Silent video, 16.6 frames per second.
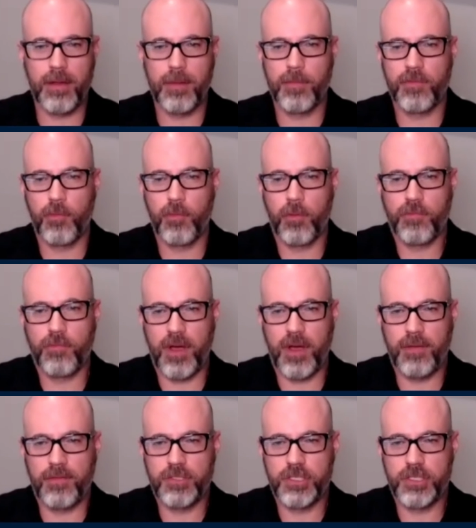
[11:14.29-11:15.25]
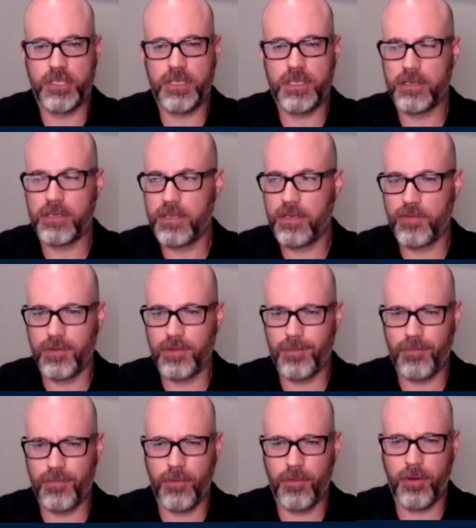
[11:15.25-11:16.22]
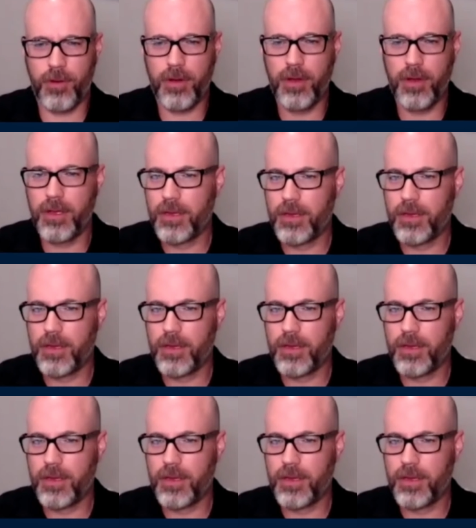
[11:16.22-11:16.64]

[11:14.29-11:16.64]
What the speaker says: and before 5G and even before,